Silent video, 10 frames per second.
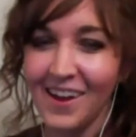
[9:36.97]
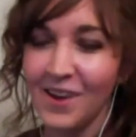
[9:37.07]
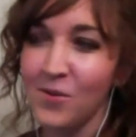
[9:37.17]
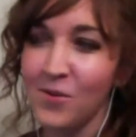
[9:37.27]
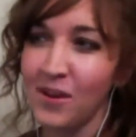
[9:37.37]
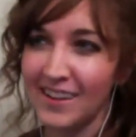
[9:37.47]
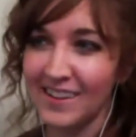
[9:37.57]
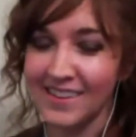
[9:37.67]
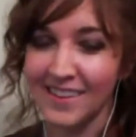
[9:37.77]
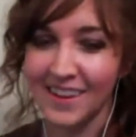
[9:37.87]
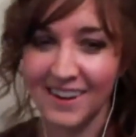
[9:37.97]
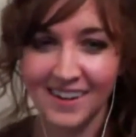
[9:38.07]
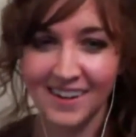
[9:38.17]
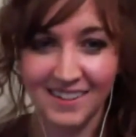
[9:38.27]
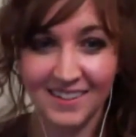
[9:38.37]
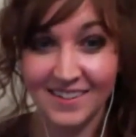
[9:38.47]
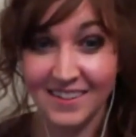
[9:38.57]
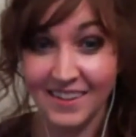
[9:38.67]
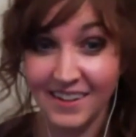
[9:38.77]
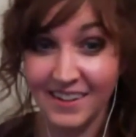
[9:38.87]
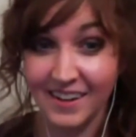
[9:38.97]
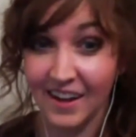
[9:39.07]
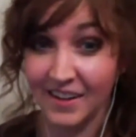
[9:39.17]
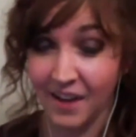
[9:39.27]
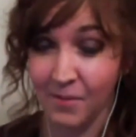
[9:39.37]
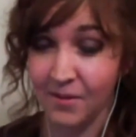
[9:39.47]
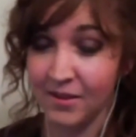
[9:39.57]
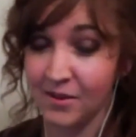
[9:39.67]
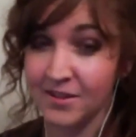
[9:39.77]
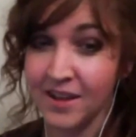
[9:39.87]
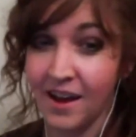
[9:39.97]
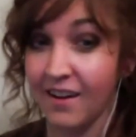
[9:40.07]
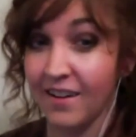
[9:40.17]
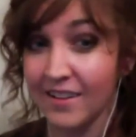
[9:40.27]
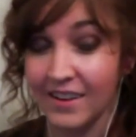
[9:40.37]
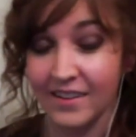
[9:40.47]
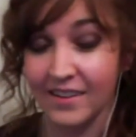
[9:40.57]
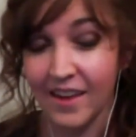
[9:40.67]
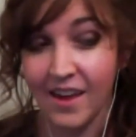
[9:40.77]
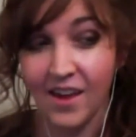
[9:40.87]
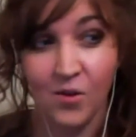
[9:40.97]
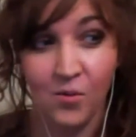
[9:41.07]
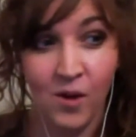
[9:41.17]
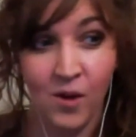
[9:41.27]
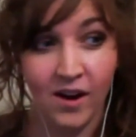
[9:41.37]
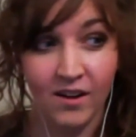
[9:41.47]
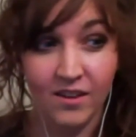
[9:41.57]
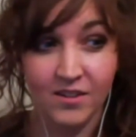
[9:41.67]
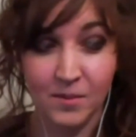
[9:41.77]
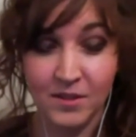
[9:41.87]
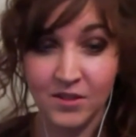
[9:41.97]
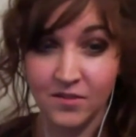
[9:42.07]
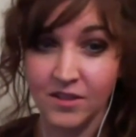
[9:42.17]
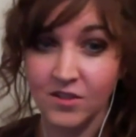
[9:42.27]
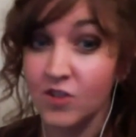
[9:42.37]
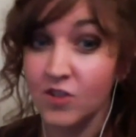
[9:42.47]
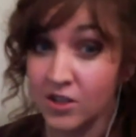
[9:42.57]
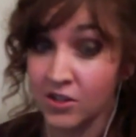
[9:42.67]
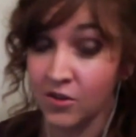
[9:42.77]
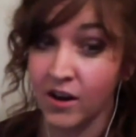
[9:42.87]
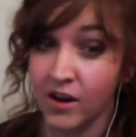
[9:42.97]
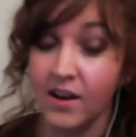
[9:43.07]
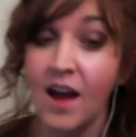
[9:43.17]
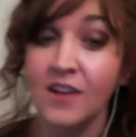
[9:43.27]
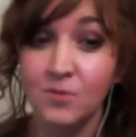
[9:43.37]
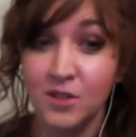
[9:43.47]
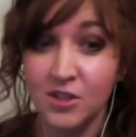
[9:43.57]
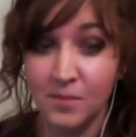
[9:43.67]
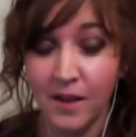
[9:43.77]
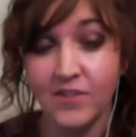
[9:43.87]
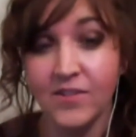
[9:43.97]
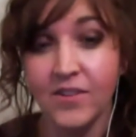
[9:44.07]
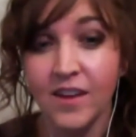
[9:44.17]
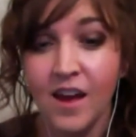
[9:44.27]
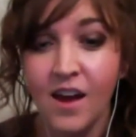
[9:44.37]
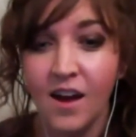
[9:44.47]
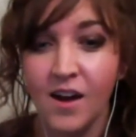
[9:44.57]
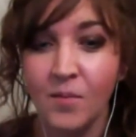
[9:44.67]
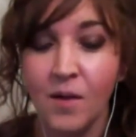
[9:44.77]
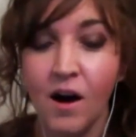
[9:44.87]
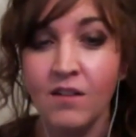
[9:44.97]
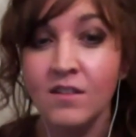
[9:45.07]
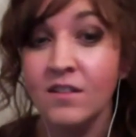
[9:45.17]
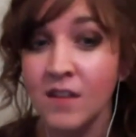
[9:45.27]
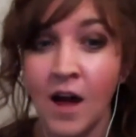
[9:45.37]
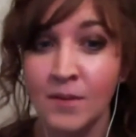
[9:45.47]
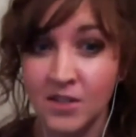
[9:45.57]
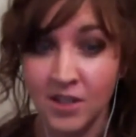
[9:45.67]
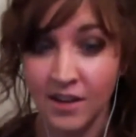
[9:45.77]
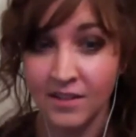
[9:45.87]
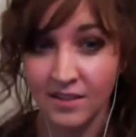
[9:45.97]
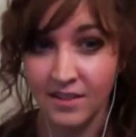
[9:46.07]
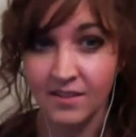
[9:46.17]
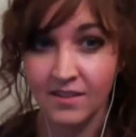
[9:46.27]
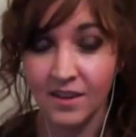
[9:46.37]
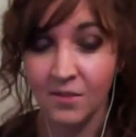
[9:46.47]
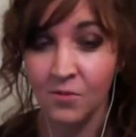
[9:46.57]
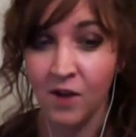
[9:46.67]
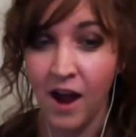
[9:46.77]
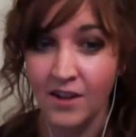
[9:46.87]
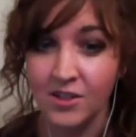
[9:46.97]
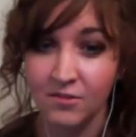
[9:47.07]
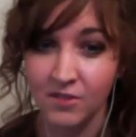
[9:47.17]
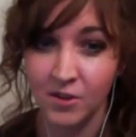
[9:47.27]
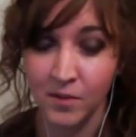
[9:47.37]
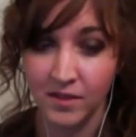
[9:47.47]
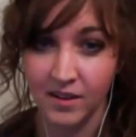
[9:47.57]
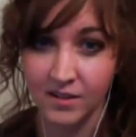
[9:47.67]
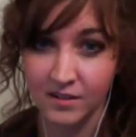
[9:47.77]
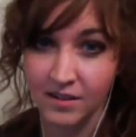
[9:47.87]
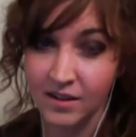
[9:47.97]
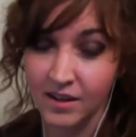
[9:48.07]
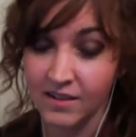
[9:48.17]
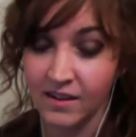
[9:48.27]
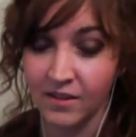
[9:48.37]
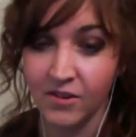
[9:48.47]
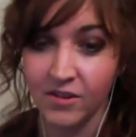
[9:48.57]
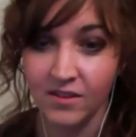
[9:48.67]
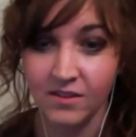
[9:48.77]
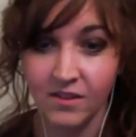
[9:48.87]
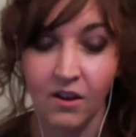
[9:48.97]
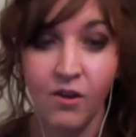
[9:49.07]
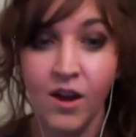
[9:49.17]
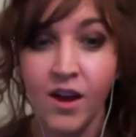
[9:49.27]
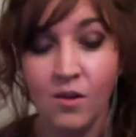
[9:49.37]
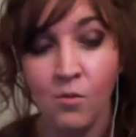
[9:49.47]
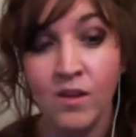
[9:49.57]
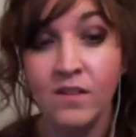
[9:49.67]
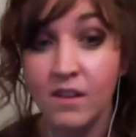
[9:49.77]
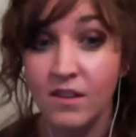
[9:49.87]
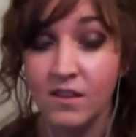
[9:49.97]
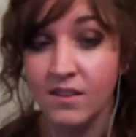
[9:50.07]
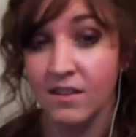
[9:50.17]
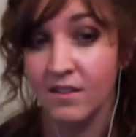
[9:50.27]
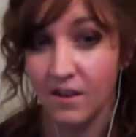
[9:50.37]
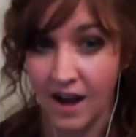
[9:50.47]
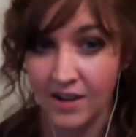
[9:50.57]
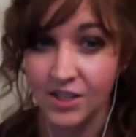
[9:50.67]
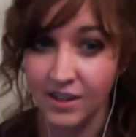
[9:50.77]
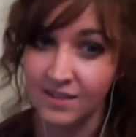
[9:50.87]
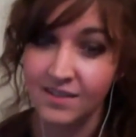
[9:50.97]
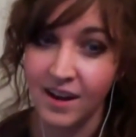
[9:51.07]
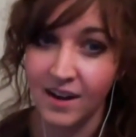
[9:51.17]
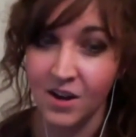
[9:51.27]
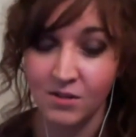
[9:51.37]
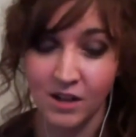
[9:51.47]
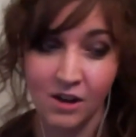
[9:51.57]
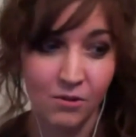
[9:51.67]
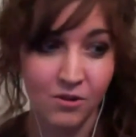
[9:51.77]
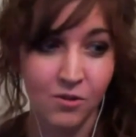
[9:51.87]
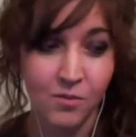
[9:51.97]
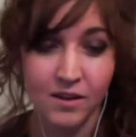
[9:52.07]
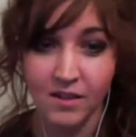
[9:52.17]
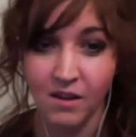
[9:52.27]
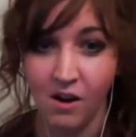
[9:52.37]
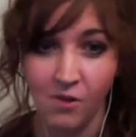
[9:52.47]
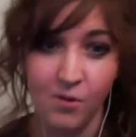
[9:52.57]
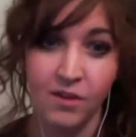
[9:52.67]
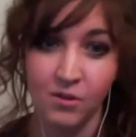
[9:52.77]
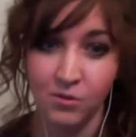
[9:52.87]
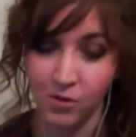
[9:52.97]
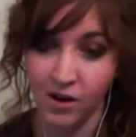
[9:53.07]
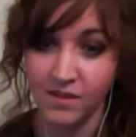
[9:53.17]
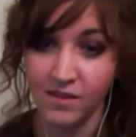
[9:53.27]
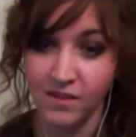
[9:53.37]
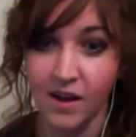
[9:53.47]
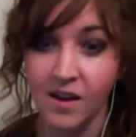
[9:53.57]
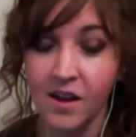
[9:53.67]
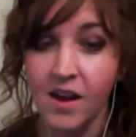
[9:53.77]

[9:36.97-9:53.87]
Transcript: Well, there is a scene on top of the hotel where there's a bunch of construction going on. And actually, we should mention all the lobby shots in this scene were actually filmed at the Hilton in San Francisco. The scenes that are actually inside hotel rooms and in the hallway, those were on set.